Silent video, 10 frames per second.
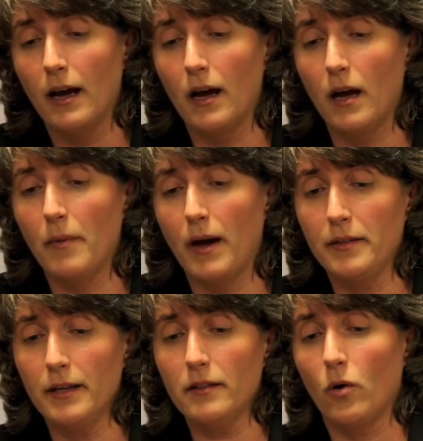
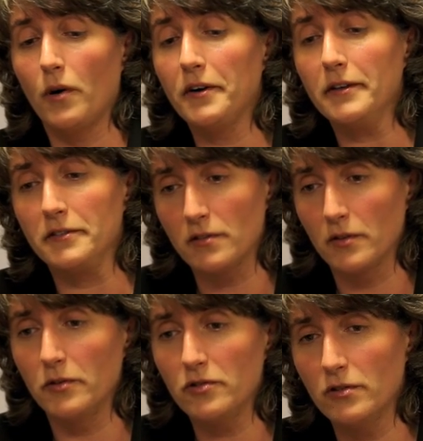I think the Oregon
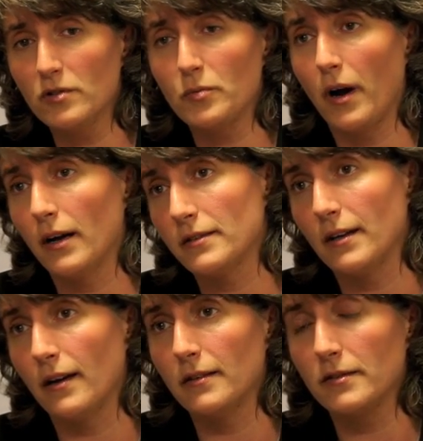Solutions
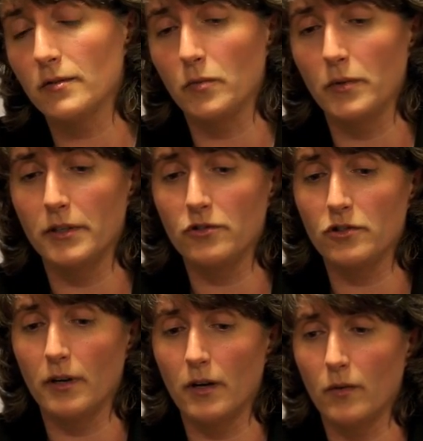process, which